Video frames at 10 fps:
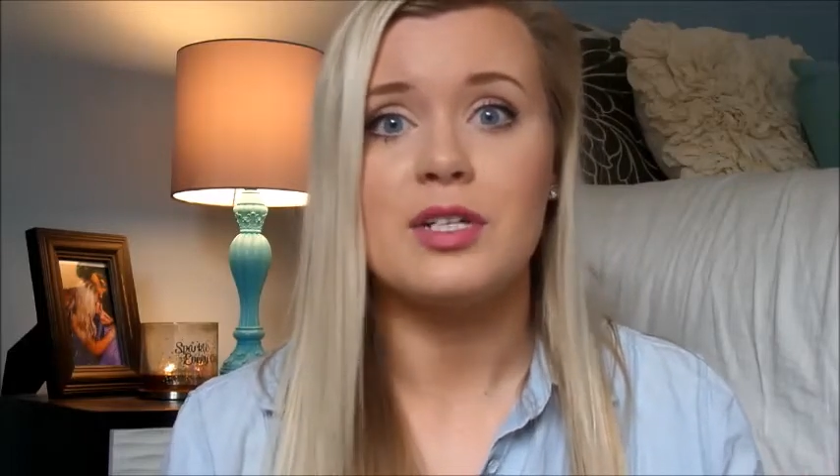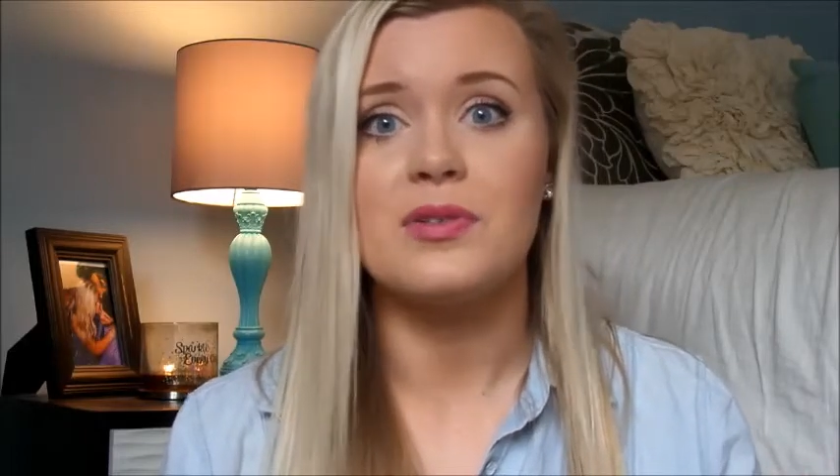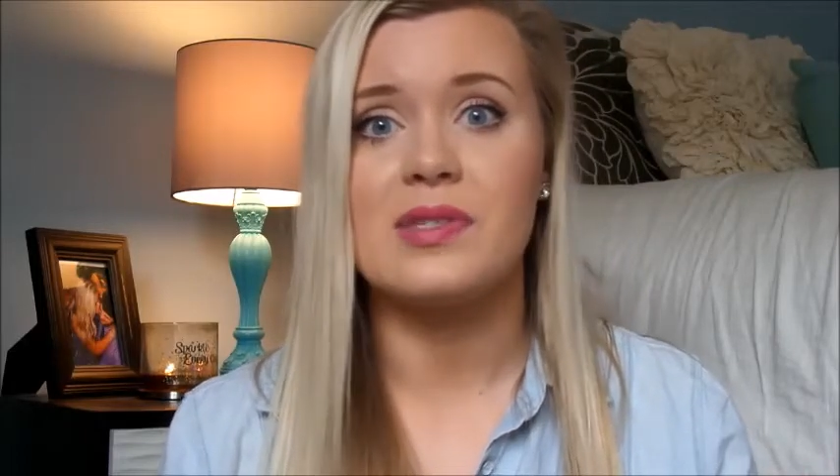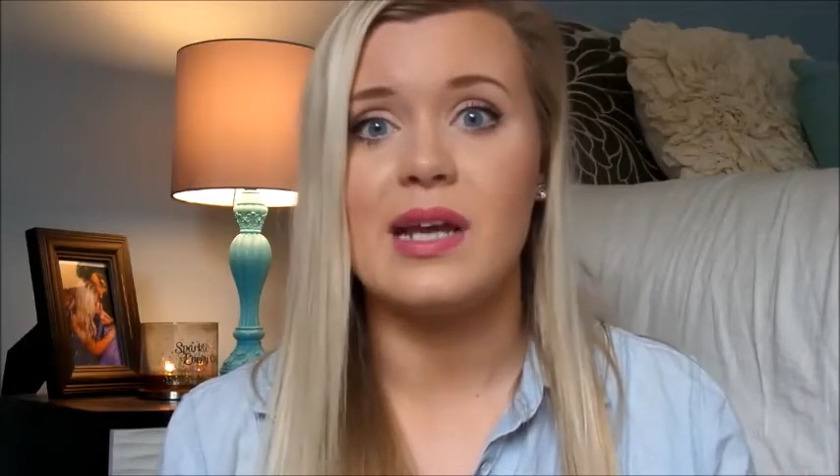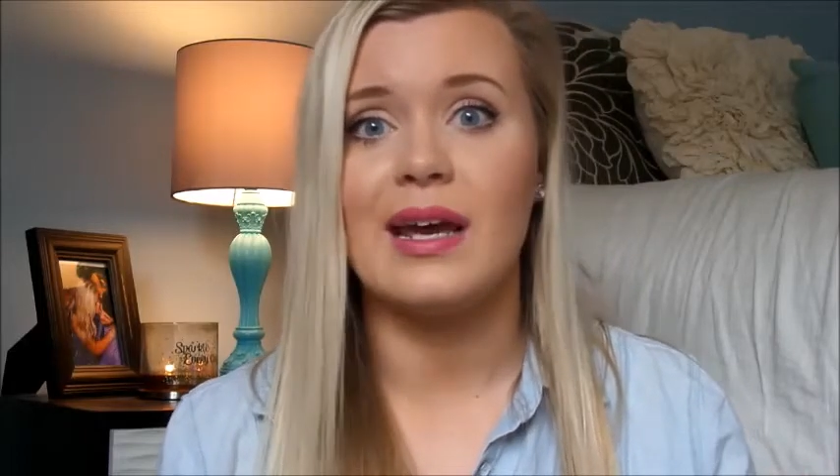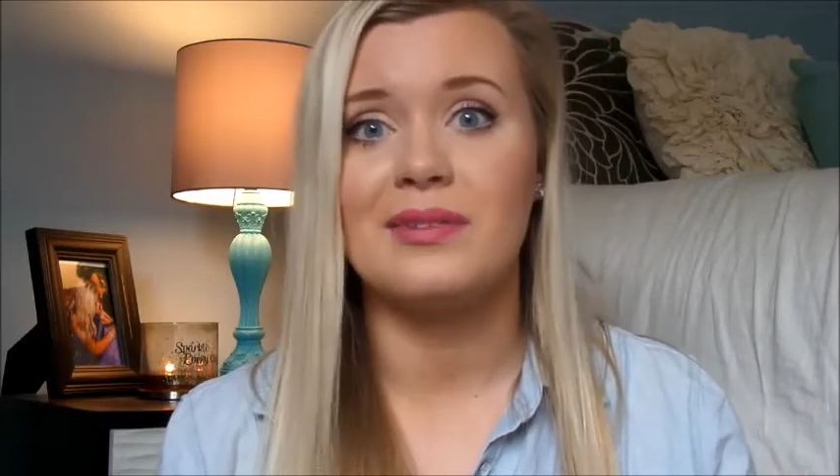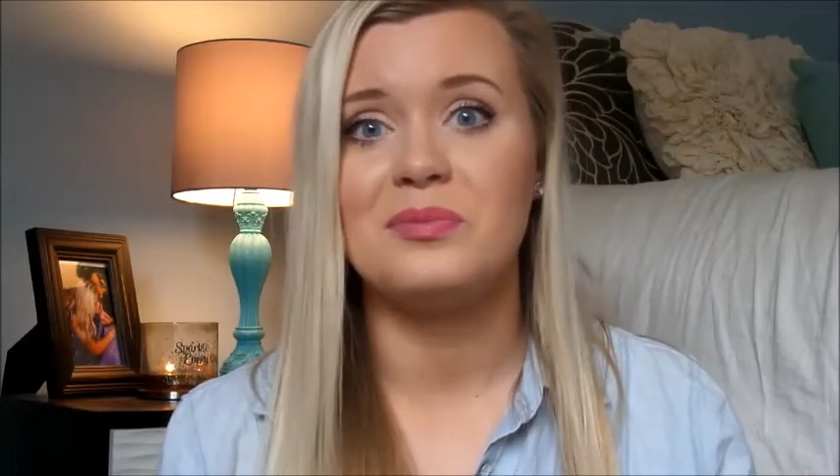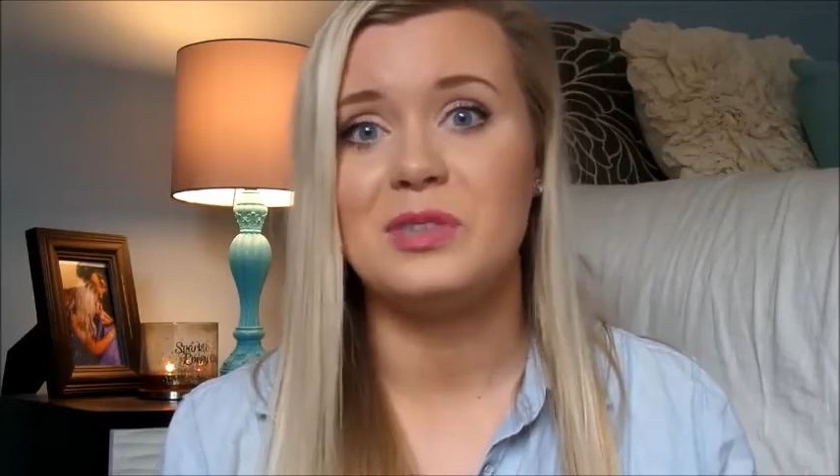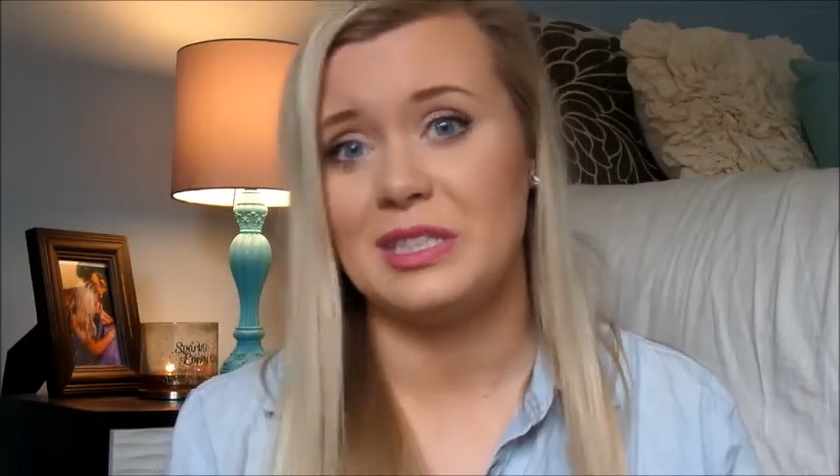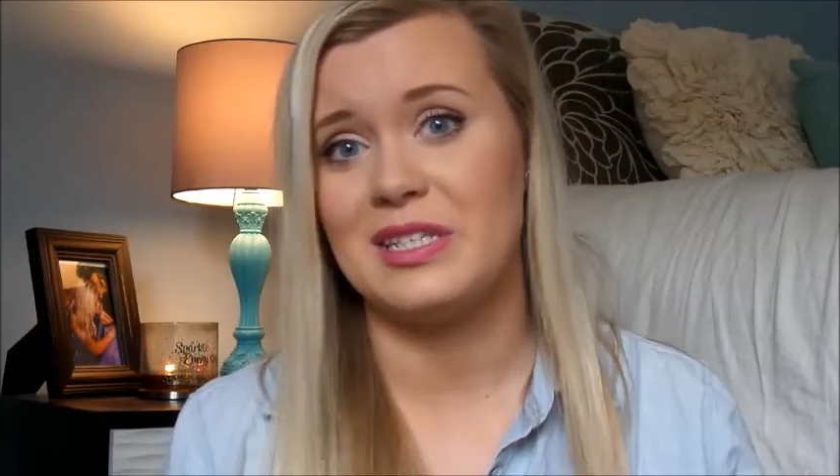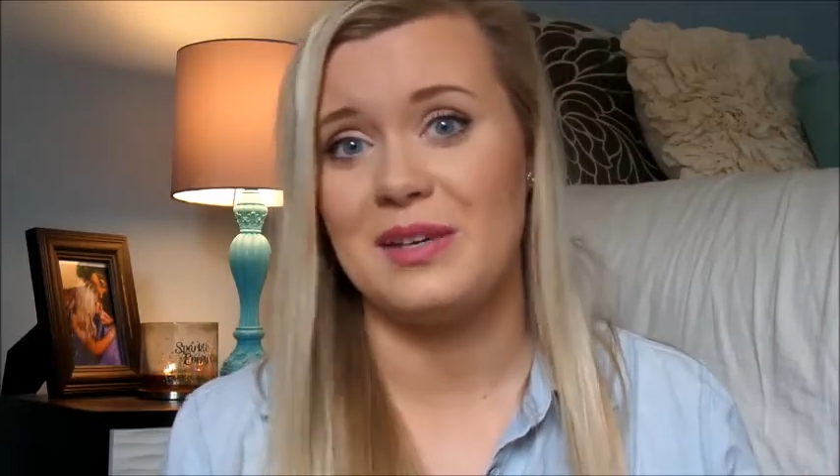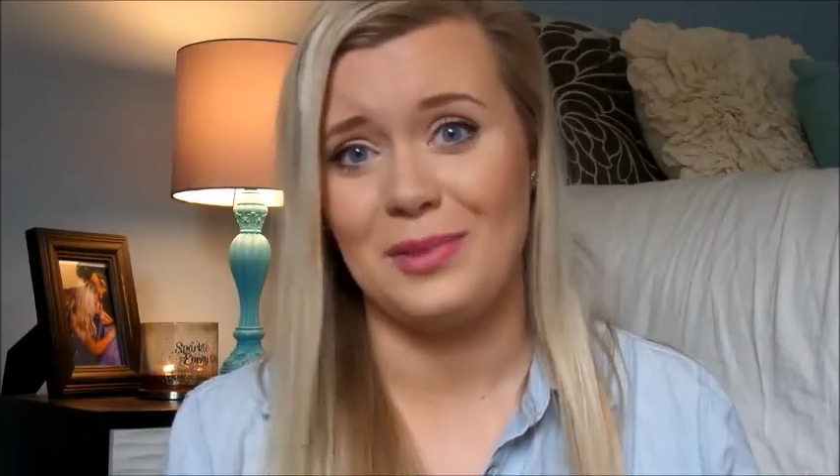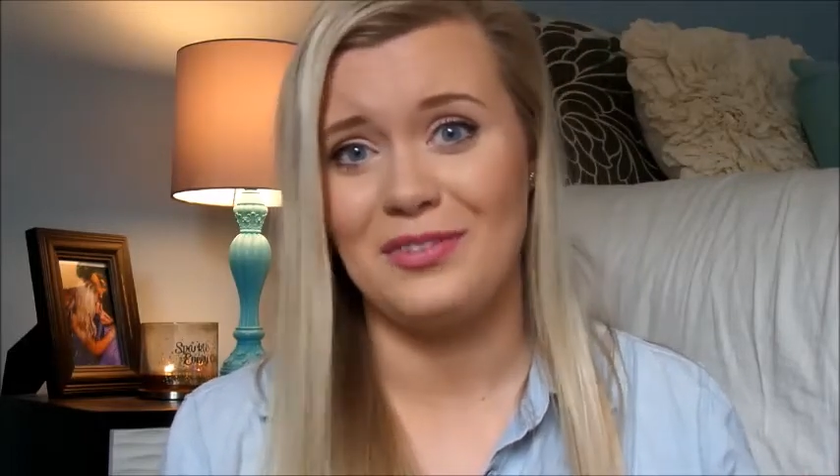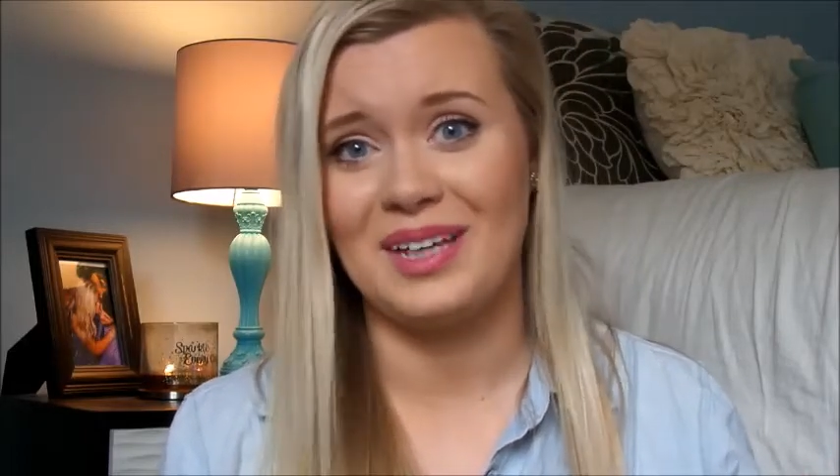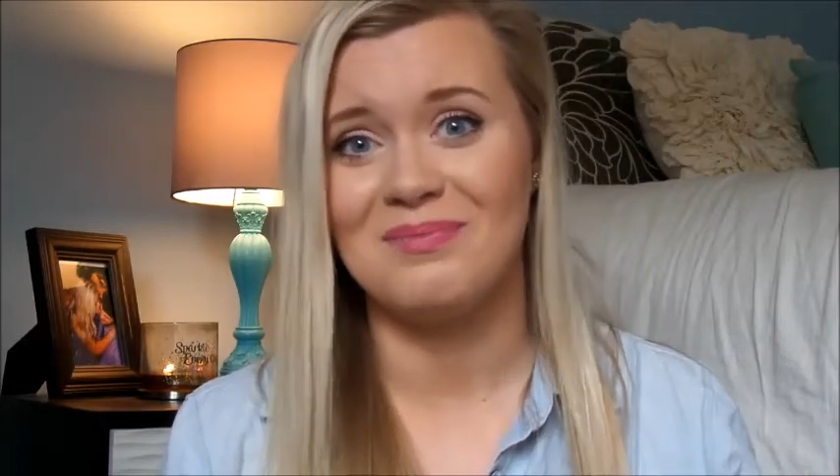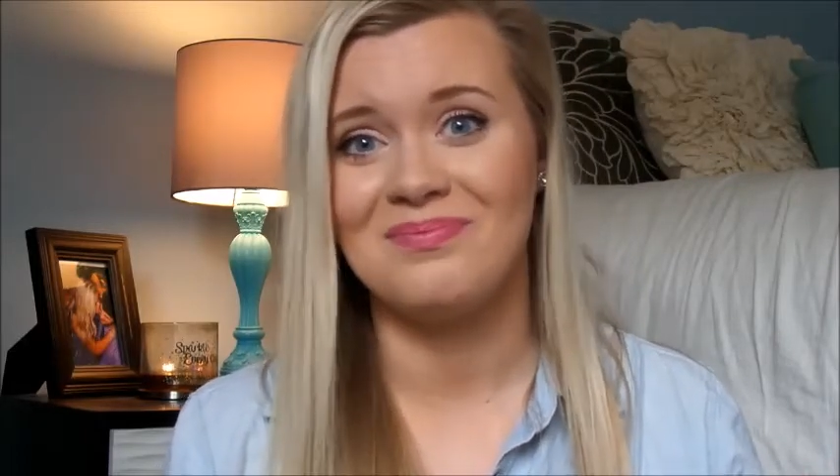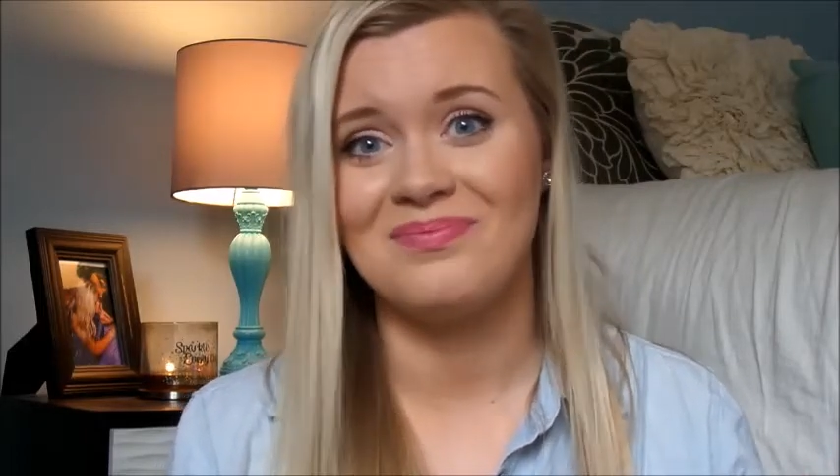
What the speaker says: Tuesday to see a movie.